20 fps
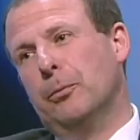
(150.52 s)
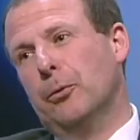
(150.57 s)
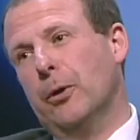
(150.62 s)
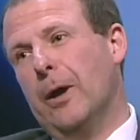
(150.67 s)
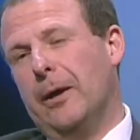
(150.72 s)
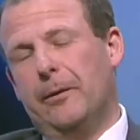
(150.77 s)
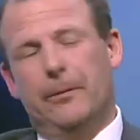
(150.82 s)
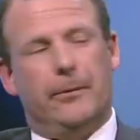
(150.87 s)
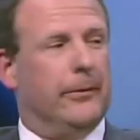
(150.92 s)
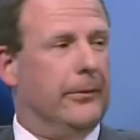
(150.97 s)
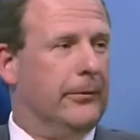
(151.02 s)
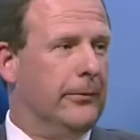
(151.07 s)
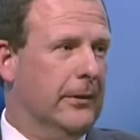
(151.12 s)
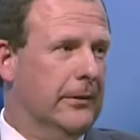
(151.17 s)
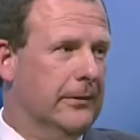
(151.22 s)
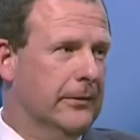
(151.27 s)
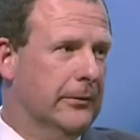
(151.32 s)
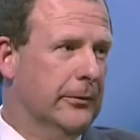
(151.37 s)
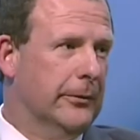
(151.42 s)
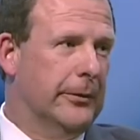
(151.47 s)
breadth, as
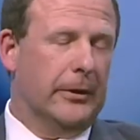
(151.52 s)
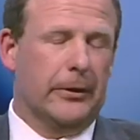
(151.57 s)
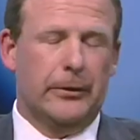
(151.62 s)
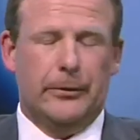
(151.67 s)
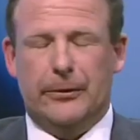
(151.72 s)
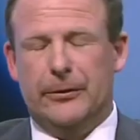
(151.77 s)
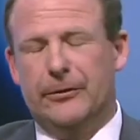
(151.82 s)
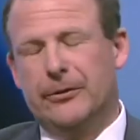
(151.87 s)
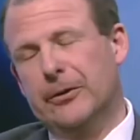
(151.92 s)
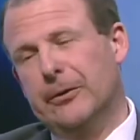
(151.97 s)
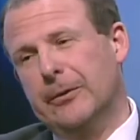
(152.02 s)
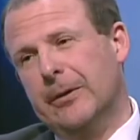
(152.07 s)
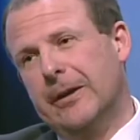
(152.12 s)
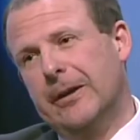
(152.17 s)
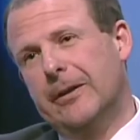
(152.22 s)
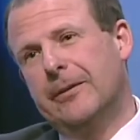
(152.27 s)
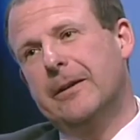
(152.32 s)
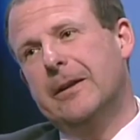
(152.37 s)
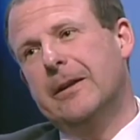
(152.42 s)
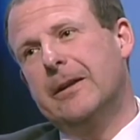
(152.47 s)
Francis already alluded to,
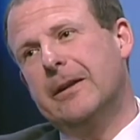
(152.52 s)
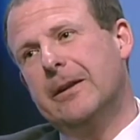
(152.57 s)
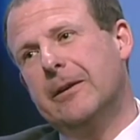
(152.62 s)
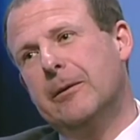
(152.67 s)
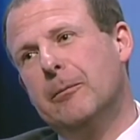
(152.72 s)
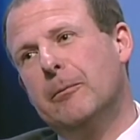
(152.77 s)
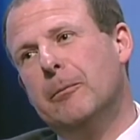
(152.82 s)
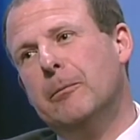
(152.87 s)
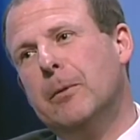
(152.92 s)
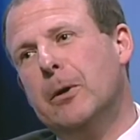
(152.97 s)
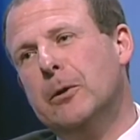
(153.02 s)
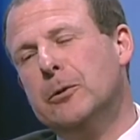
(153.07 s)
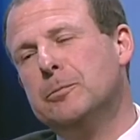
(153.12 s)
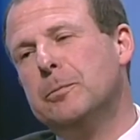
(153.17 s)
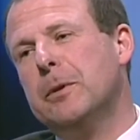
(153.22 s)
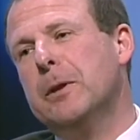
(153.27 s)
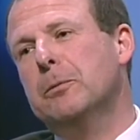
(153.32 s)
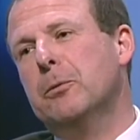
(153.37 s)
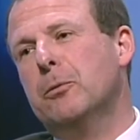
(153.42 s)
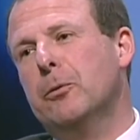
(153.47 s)
and I think most
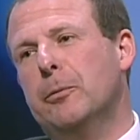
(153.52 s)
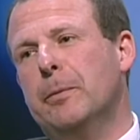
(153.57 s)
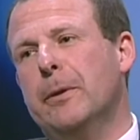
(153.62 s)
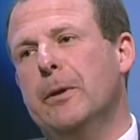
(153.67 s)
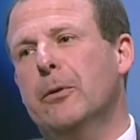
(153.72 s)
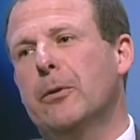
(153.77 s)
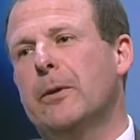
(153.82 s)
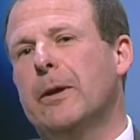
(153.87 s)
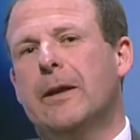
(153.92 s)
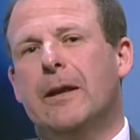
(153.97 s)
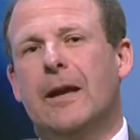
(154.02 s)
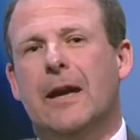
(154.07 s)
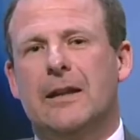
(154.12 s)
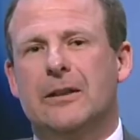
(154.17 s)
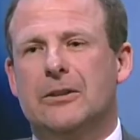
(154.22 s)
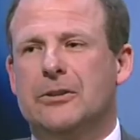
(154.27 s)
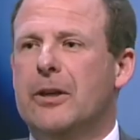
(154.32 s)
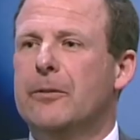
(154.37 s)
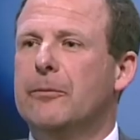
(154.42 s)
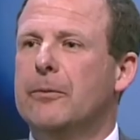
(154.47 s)
people would be looking
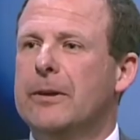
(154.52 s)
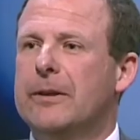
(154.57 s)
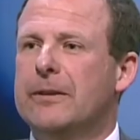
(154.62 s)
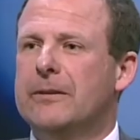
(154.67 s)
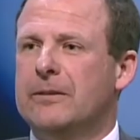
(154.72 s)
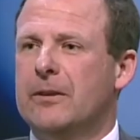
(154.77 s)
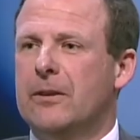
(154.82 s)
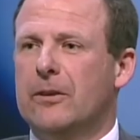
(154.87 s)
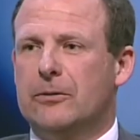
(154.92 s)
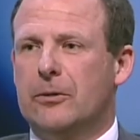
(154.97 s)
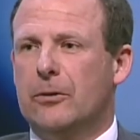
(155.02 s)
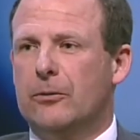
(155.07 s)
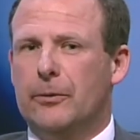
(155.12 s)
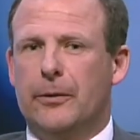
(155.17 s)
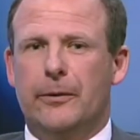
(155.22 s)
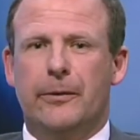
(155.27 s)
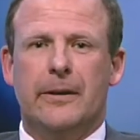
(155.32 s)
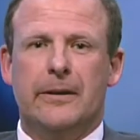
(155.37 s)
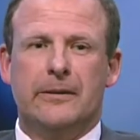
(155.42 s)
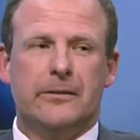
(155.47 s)
at, generally start off
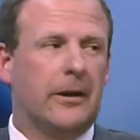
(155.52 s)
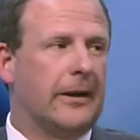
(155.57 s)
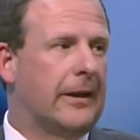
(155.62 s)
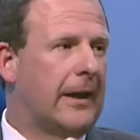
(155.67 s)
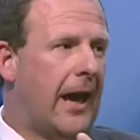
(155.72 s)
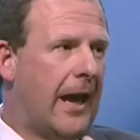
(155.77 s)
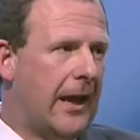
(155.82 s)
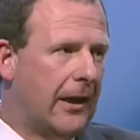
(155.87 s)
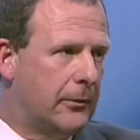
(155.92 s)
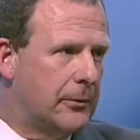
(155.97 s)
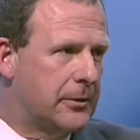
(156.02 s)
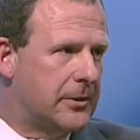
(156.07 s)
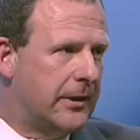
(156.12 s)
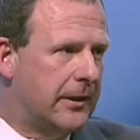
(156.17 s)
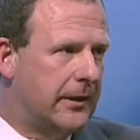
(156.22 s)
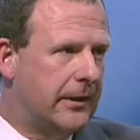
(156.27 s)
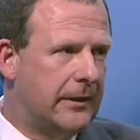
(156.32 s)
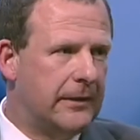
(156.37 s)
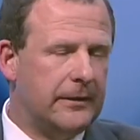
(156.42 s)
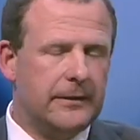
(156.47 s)
with things like
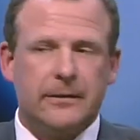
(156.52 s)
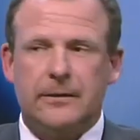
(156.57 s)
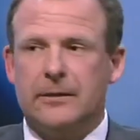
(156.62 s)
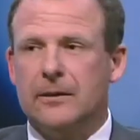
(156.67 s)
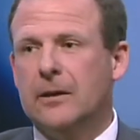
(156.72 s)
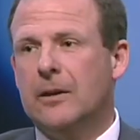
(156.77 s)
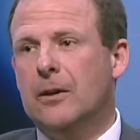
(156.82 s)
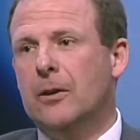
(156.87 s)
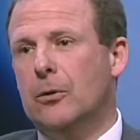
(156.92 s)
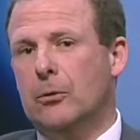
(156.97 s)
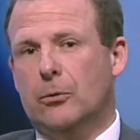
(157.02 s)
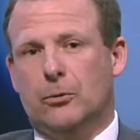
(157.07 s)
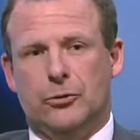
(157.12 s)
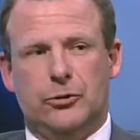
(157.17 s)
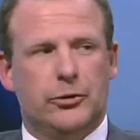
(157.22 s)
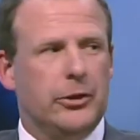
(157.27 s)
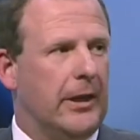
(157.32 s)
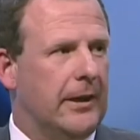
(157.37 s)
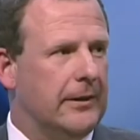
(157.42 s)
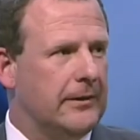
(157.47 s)
equities or
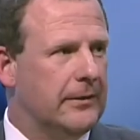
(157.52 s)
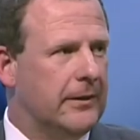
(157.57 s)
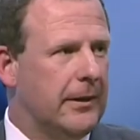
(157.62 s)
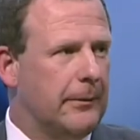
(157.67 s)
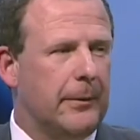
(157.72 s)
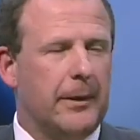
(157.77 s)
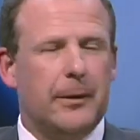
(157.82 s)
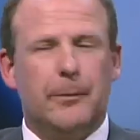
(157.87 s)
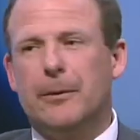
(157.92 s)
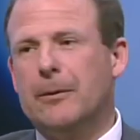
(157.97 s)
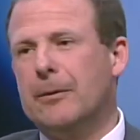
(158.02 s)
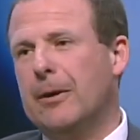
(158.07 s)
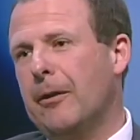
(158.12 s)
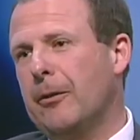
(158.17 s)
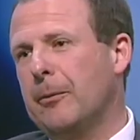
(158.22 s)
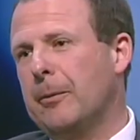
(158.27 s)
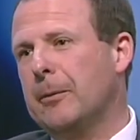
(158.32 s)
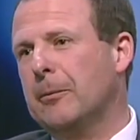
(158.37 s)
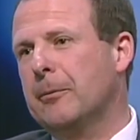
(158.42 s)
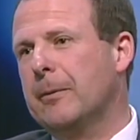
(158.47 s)
shares, as they may be,
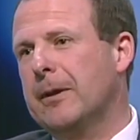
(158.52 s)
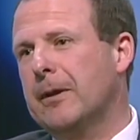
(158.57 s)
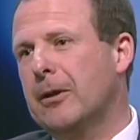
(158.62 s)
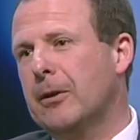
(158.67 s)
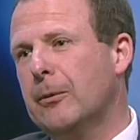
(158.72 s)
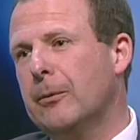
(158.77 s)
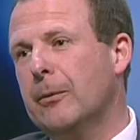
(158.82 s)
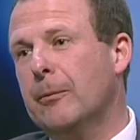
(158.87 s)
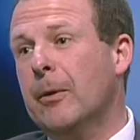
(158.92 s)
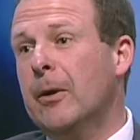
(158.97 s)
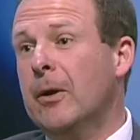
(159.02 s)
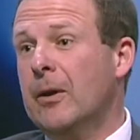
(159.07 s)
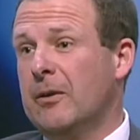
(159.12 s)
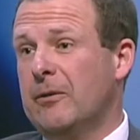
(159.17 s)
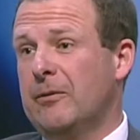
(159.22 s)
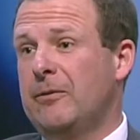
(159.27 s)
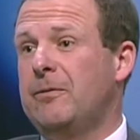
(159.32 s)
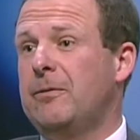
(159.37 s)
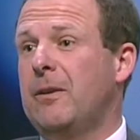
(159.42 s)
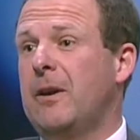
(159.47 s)
other people may know them,
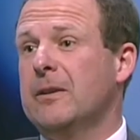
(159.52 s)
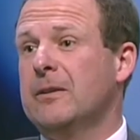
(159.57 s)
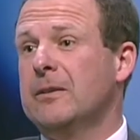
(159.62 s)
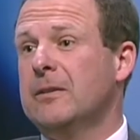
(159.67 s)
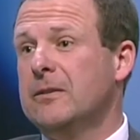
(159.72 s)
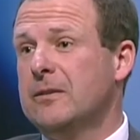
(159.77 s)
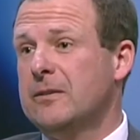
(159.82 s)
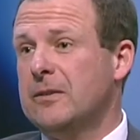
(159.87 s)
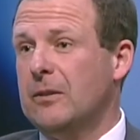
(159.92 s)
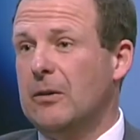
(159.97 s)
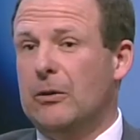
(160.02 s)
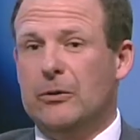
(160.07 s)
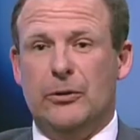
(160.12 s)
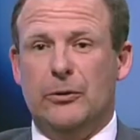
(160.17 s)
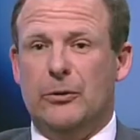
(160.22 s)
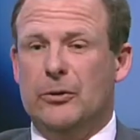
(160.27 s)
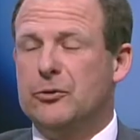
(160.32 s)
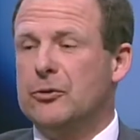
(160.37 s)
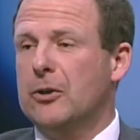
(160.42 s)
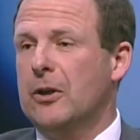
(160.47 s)
funds,
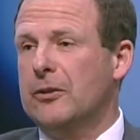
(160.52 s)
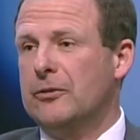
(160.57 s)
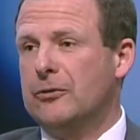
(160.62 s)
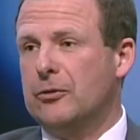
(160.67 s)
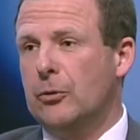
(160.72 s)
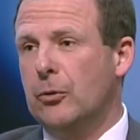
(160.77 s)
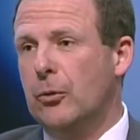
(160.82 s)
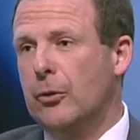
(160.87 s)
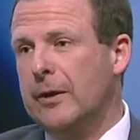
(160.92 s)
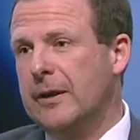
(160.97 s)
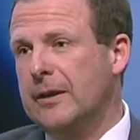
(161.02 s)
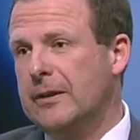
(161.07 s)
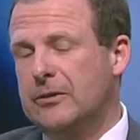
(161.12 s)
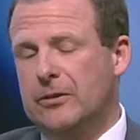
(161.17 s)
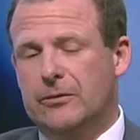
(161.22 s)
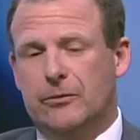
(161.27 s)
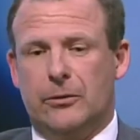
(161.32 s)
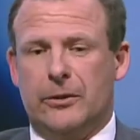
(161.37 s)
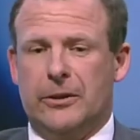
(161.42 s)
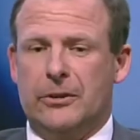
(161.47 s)
unit trusts, OICs,
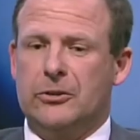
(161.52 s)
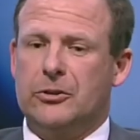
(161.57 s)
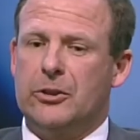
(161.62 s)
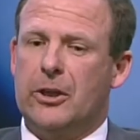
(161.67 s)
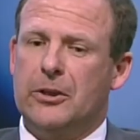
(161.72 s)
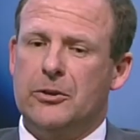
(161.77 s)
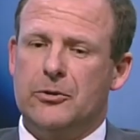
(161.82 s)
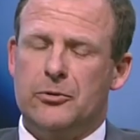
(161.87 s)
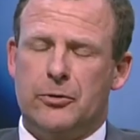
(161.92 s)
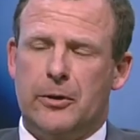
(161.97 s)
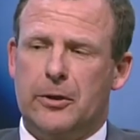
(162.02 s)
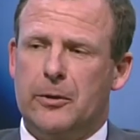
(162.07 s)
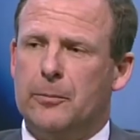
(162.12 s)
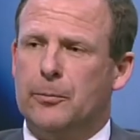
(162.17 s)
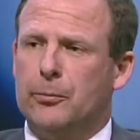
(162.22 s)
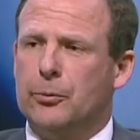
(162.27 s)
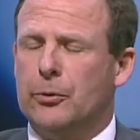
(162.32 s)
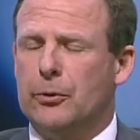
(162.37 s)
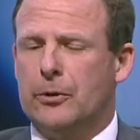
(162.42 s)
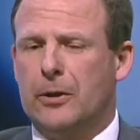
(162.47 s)
you've got exchange
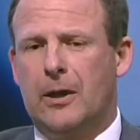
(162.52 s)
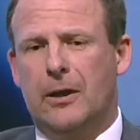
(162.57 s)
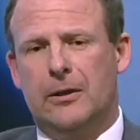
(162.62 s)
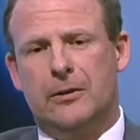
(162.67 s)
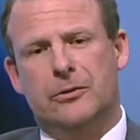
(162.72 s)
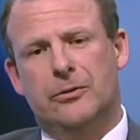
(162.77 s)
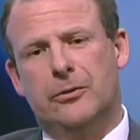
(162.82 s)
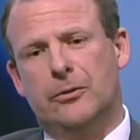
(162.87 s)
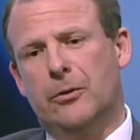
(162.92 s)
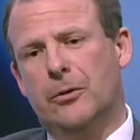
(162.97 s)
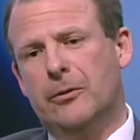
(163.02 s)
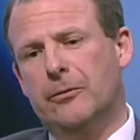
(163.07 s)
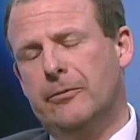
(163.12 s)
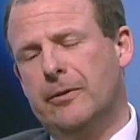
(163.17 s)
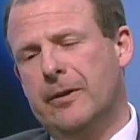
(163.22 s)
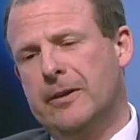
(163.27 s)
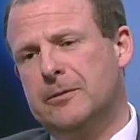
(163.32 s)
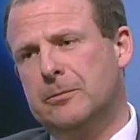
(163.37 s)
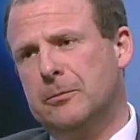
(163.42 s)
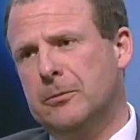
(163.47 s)
traded products, you've got
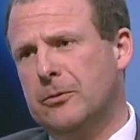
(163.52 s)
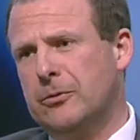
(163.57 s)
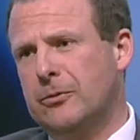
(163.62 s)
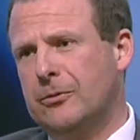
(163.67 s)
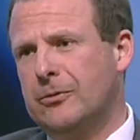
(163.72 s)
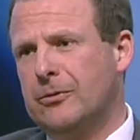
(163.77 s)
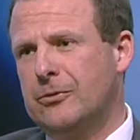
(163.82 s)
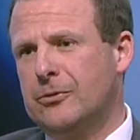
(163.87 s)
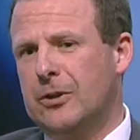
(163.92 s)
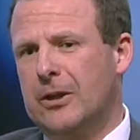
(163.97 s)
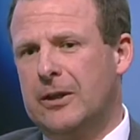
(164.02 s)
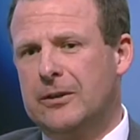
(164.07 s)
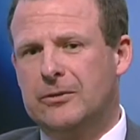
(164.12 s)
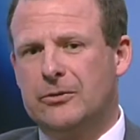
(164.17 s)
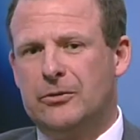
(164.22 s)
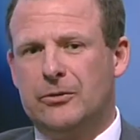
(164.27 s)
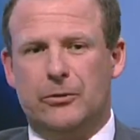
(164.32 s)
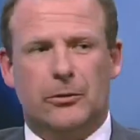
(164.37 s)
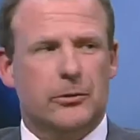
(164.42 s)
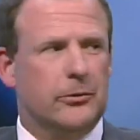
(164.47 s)
investment
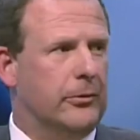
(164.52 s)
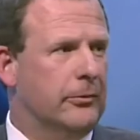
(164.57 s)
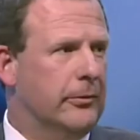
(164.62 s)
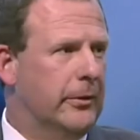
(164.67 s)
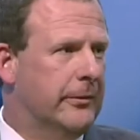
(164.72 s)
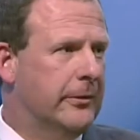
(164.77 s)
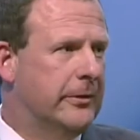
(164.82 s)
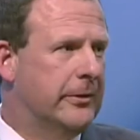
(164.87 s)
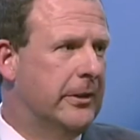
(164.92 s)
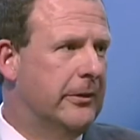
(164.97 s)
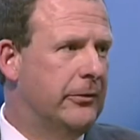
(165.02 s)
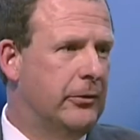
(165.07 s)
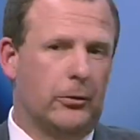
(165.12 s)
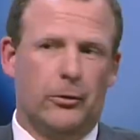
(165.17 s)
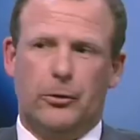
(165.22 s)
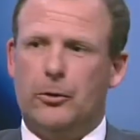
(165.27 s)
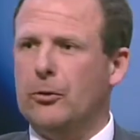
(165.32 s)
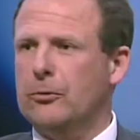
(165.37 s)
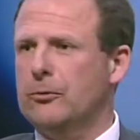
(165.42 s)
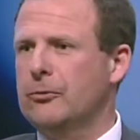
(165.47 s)
trusts, you've got derivatives, you've
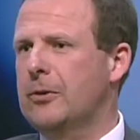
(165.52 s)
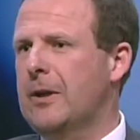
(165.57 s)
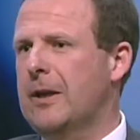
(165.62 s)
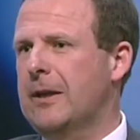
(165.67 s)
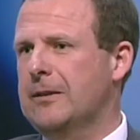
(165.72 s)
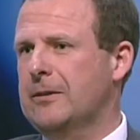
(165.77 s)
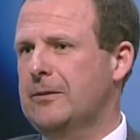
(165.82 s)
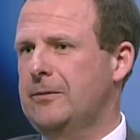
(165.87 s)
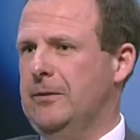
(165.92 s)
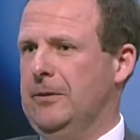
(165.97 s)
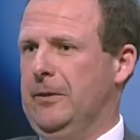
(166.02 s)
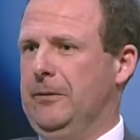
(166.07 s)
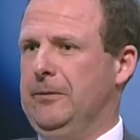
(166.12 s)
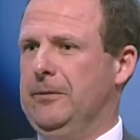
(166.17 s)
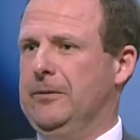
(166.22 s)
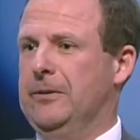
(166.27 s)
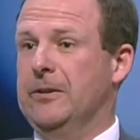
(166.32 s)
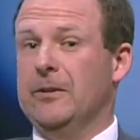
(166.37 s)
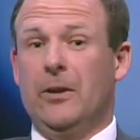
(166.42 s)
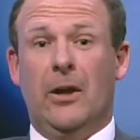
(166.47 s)
got contracts for
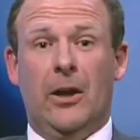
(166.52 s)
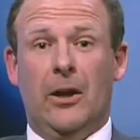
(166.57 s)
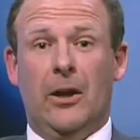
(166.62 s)
differences,